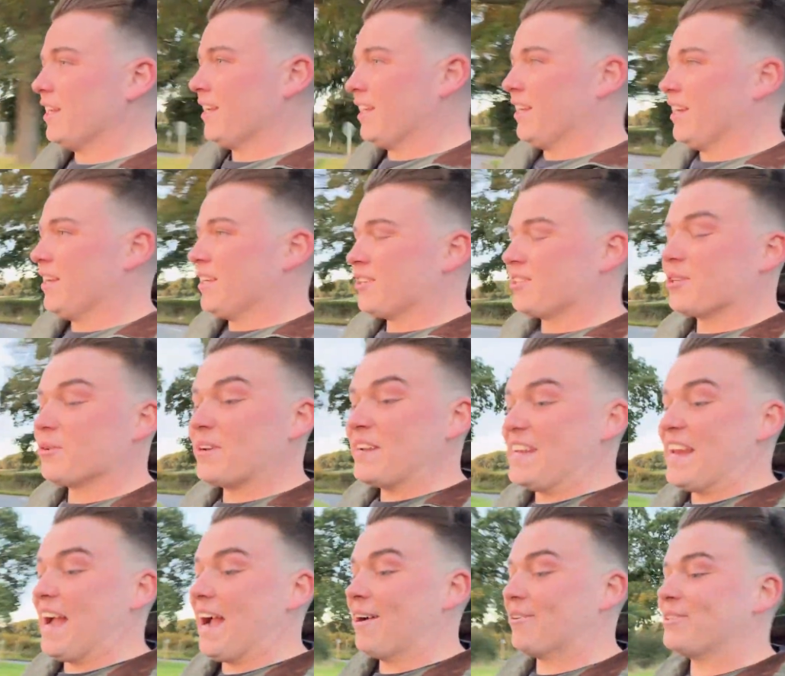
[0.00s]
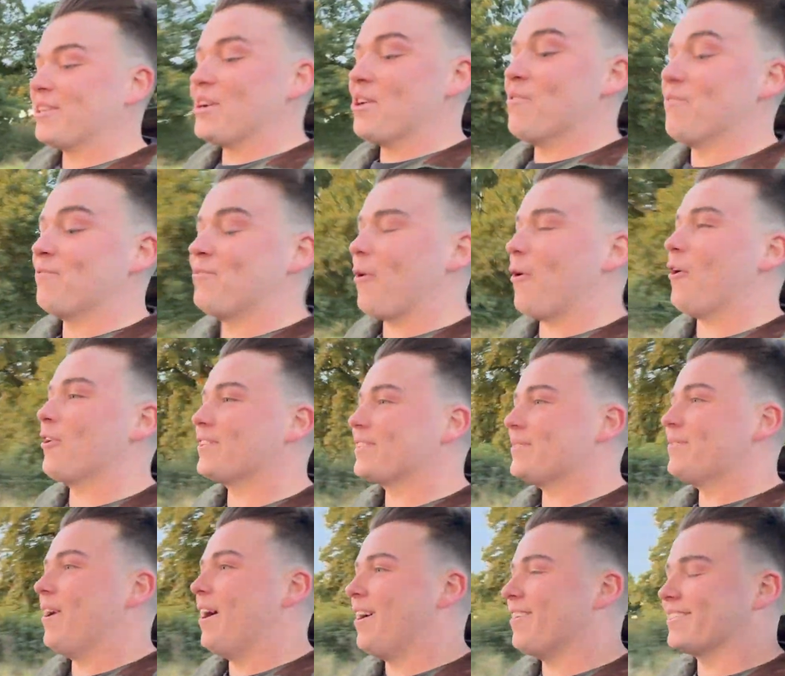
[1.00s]
So we're now doing 40
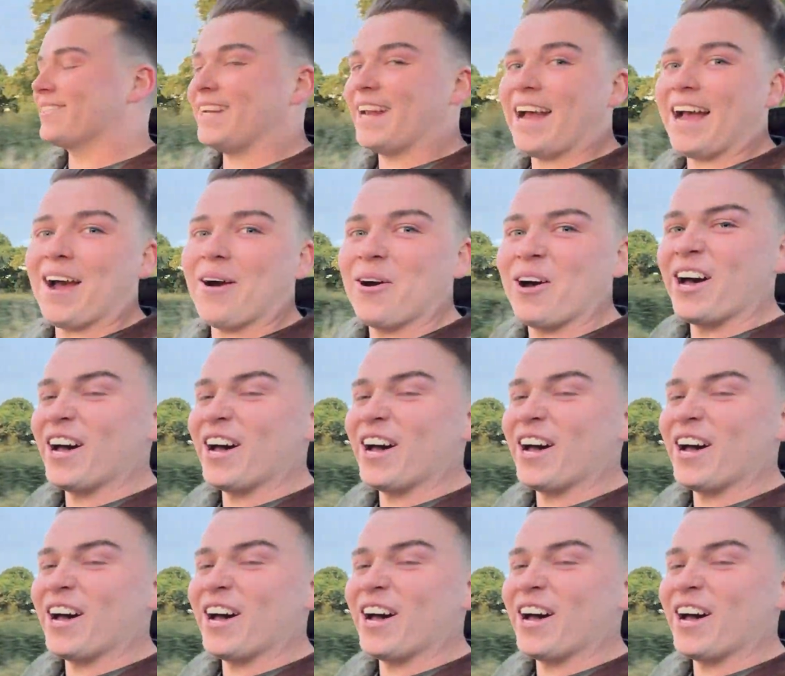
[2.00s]
miles an hour,